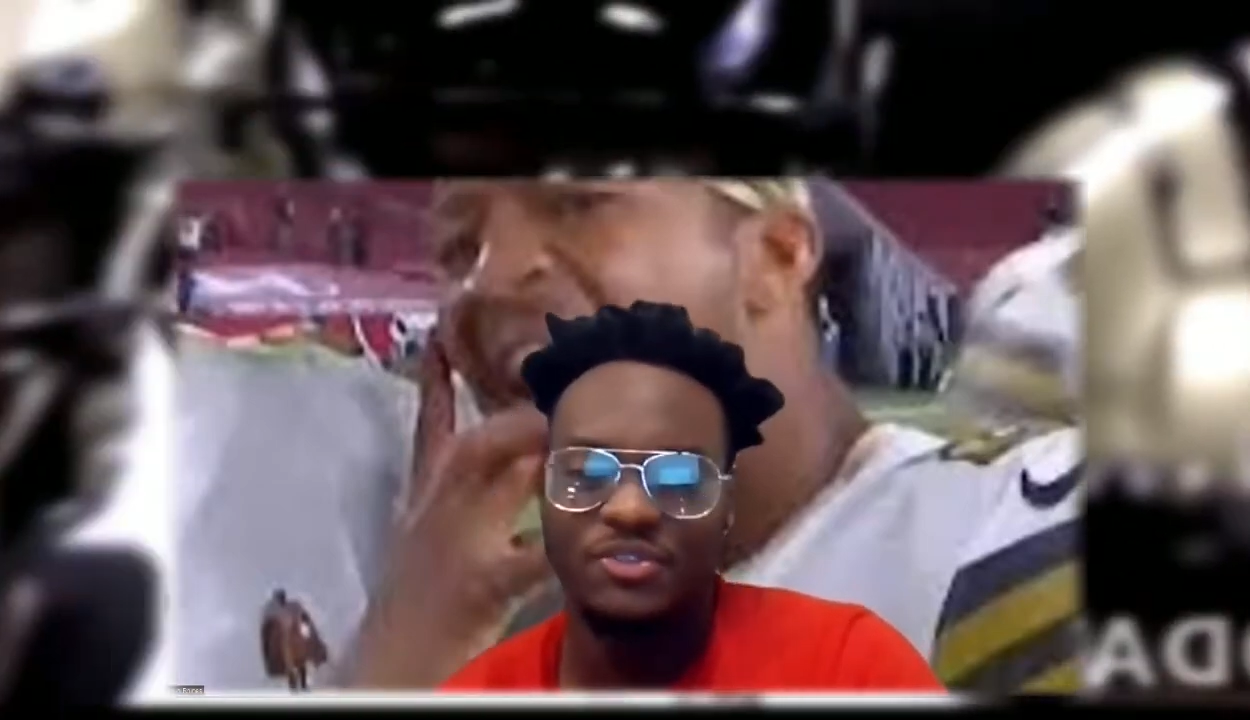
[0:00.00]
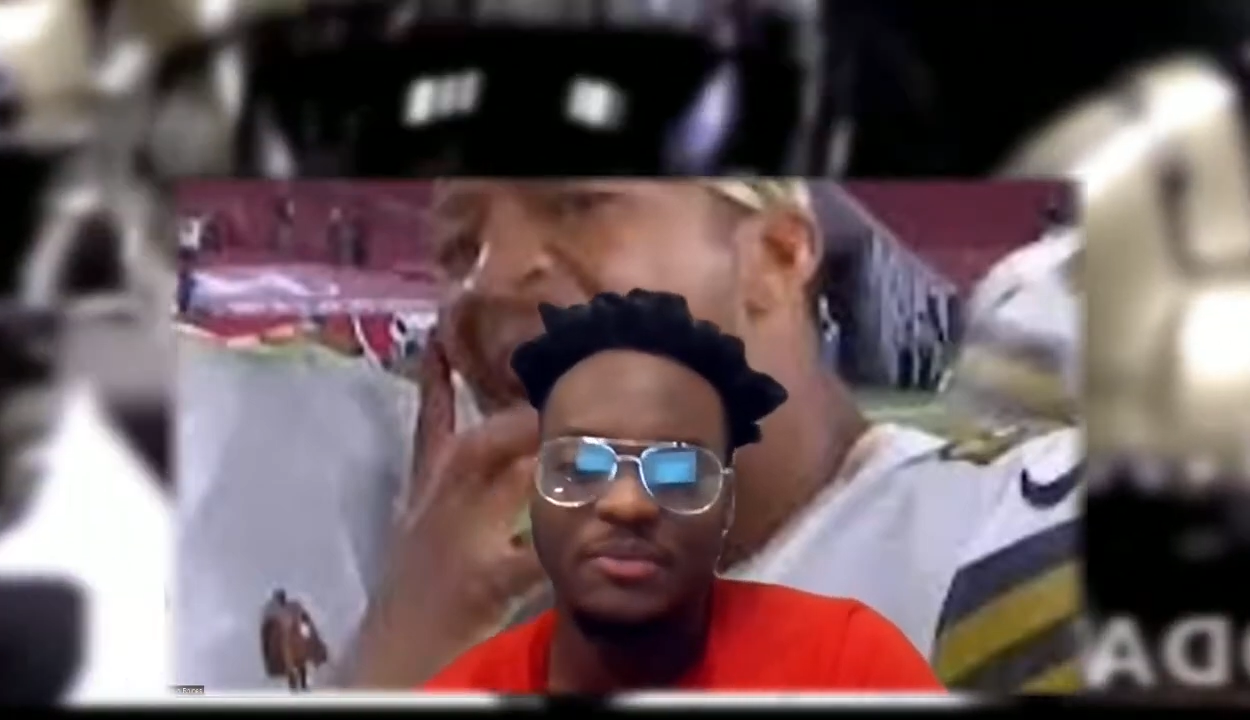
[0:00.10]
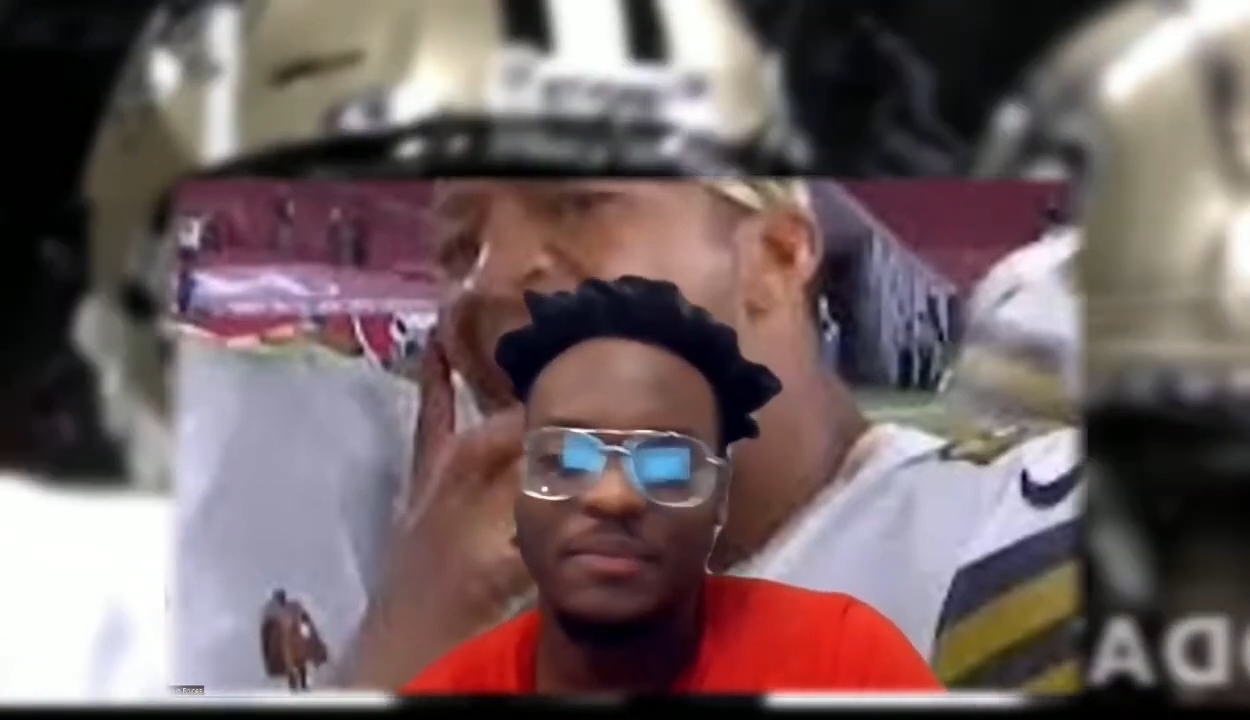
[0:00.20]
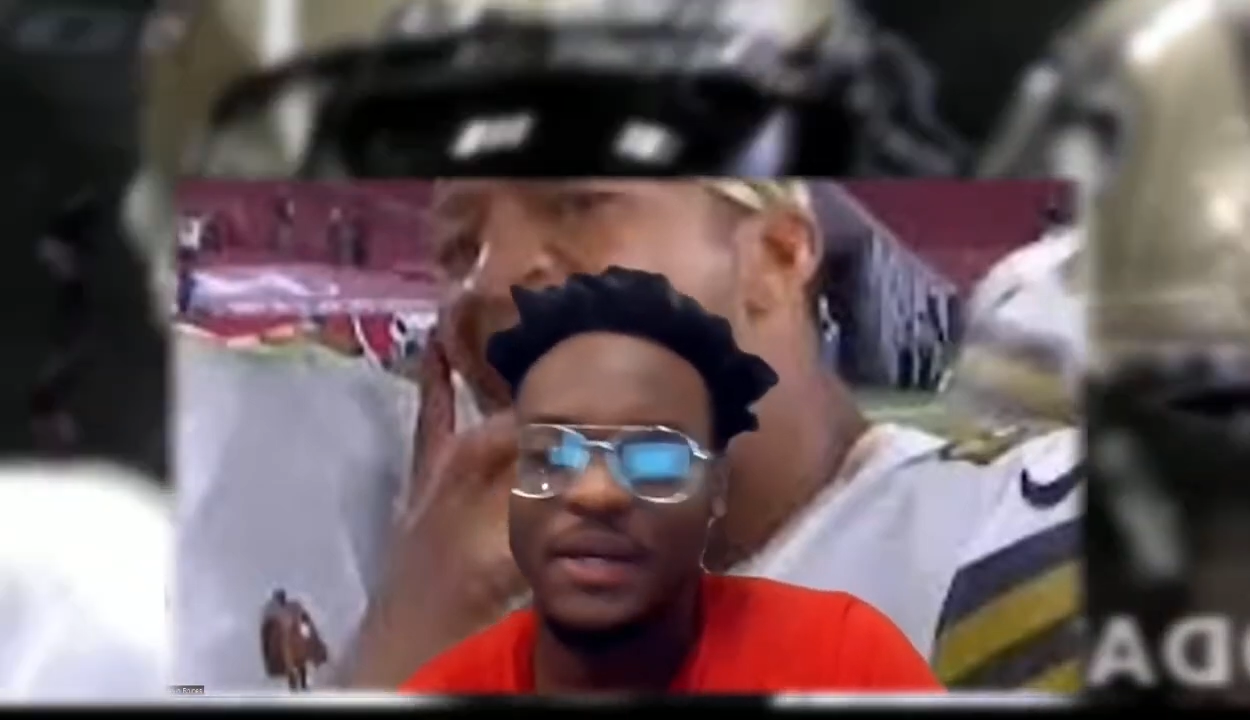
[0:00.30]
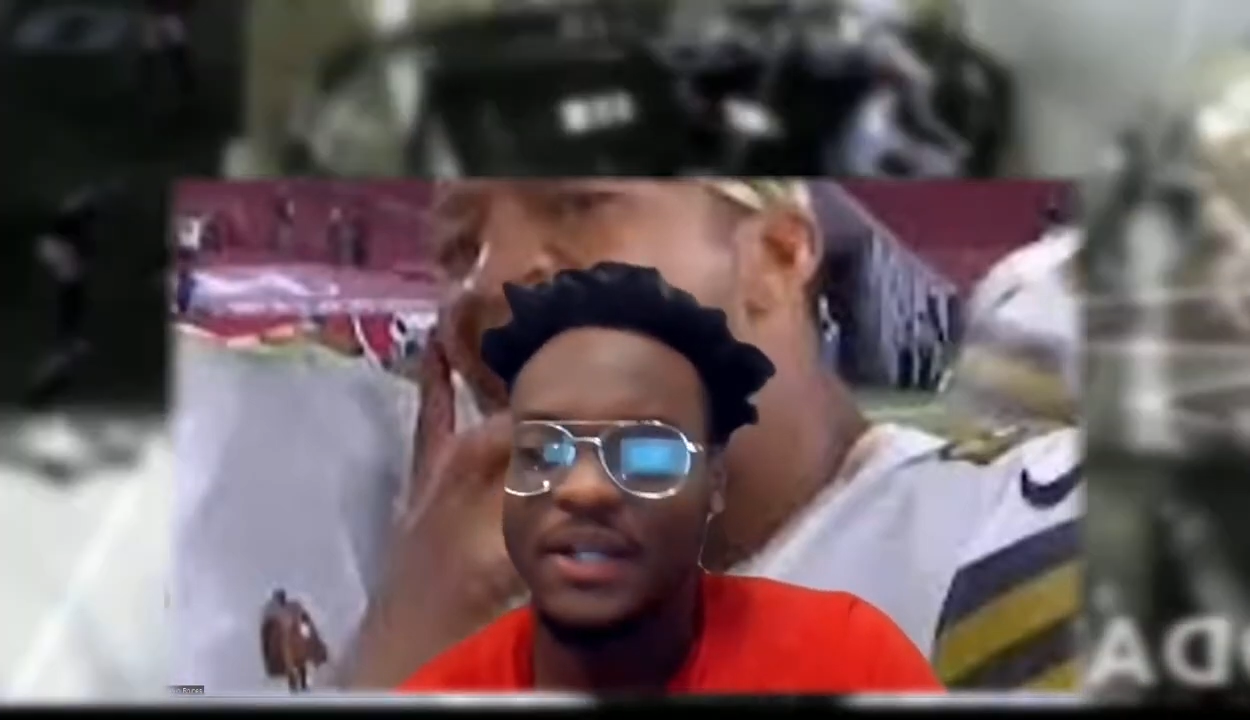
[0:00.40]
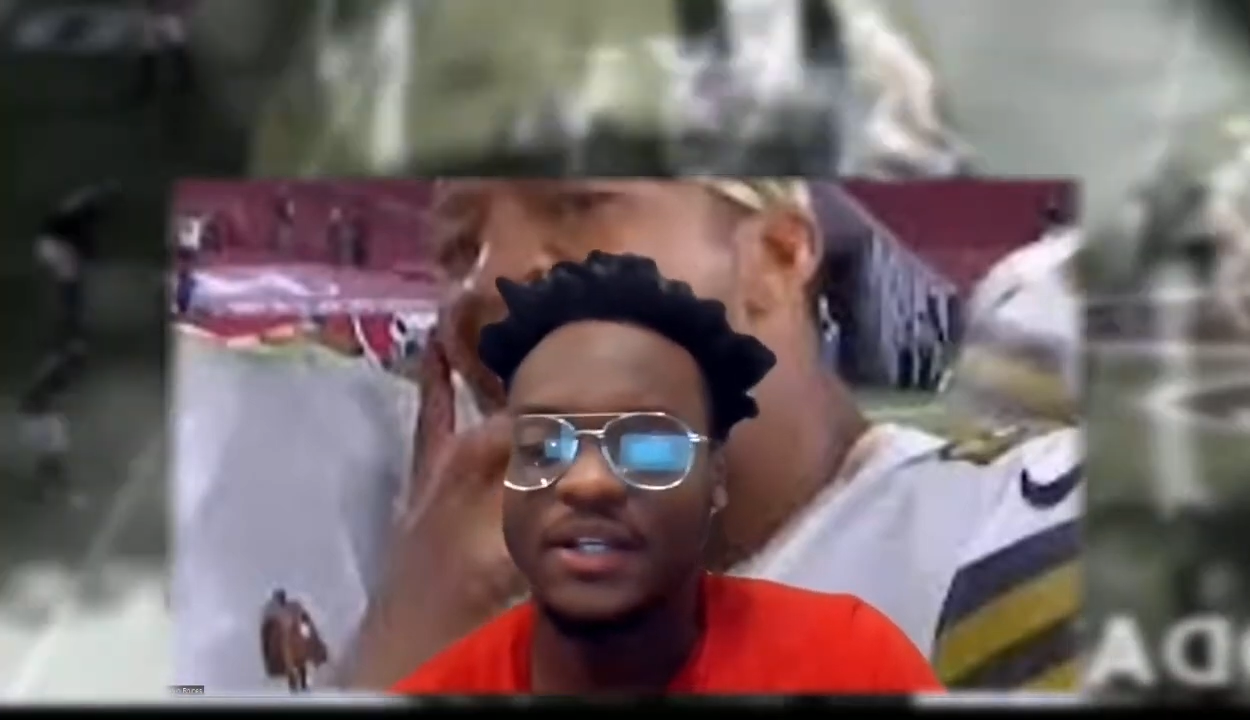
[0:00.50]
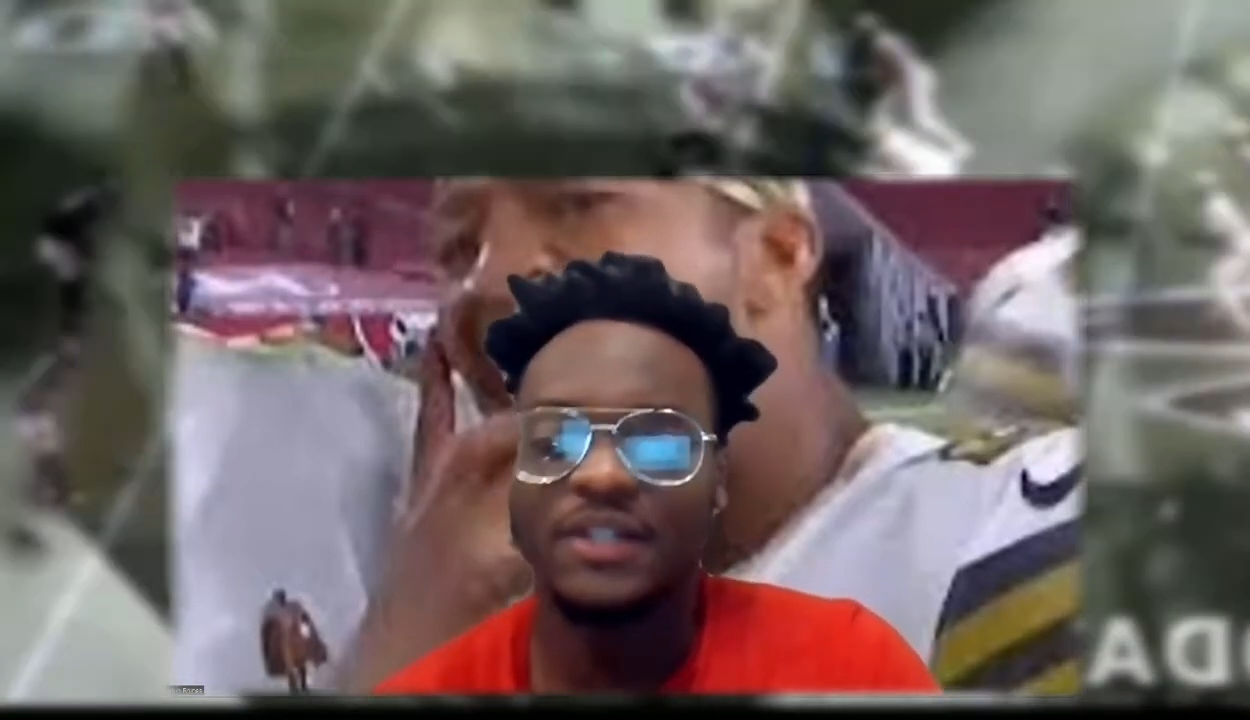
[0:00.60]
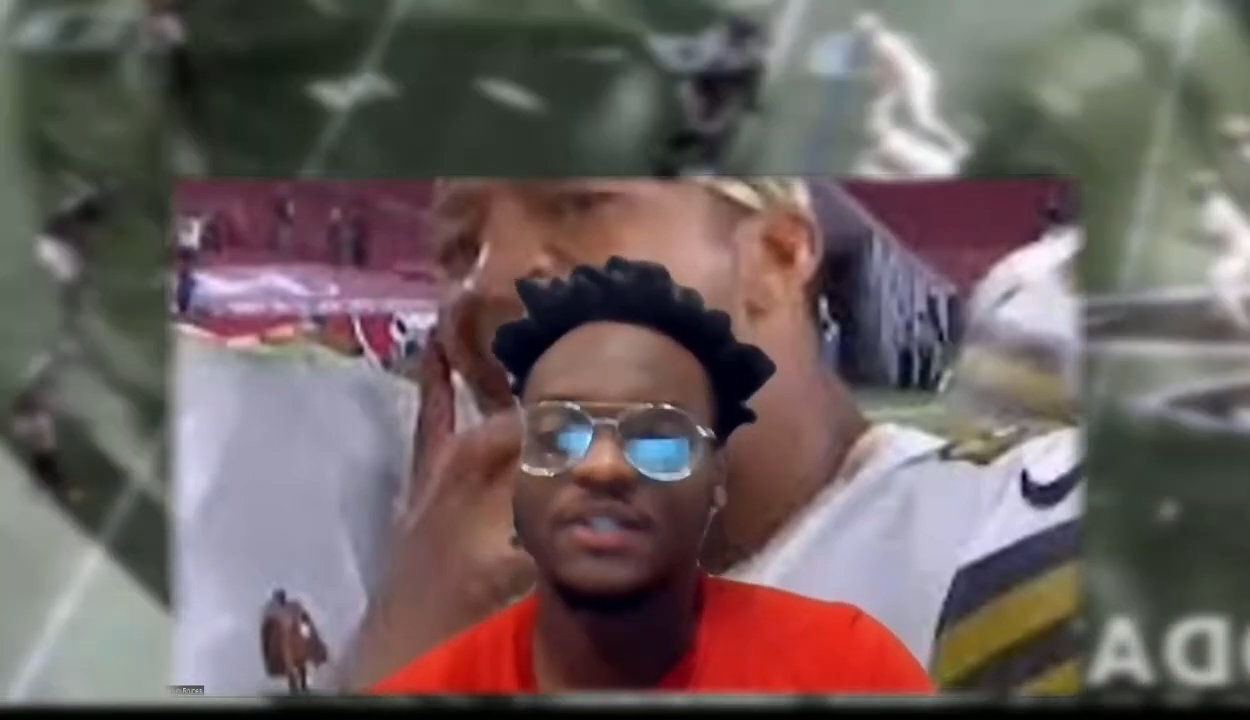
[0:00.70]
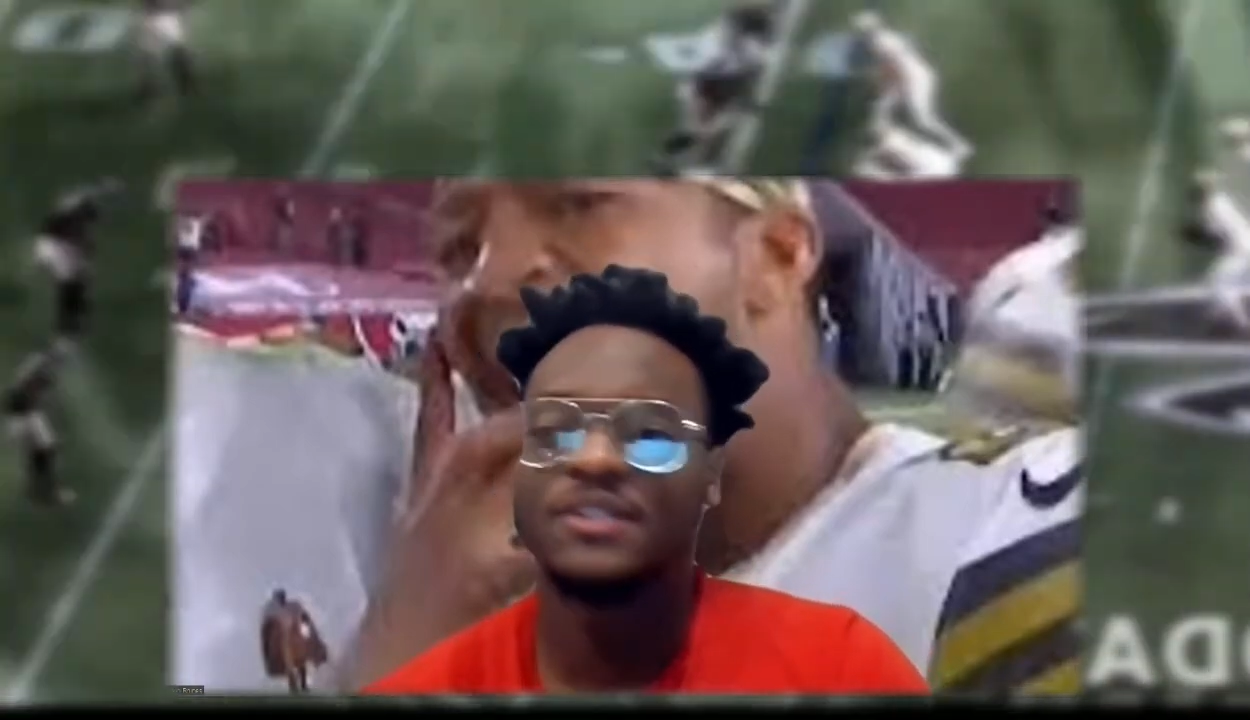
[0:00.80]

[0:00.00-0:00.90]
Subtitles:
tripping back there.